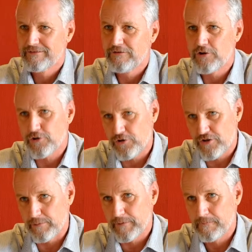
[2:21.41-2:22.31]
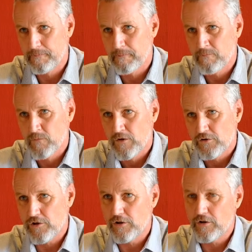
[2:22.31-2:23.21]
return trip.
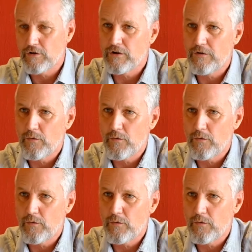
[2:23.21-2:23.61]
So